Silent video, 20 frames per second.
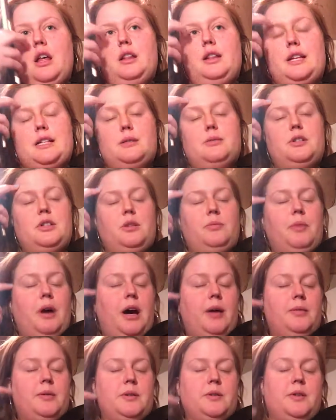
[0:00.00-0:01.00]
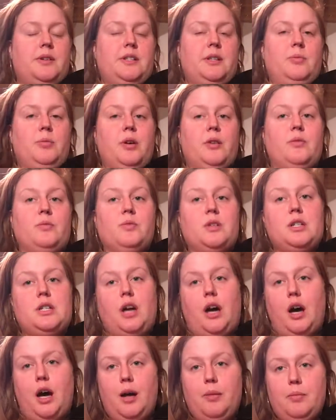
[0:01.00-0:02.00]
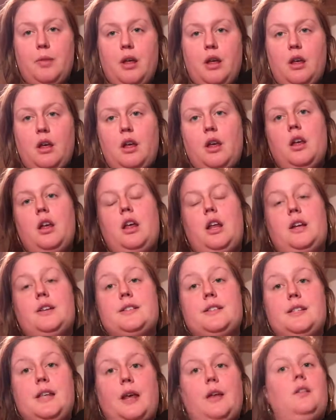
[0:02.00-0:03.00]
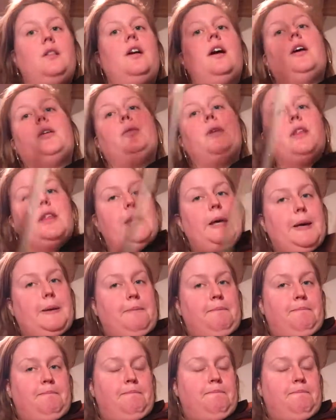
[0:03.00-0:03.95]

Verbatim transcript: let's do Bob is a noisy bird from the top and I'll sing along with it.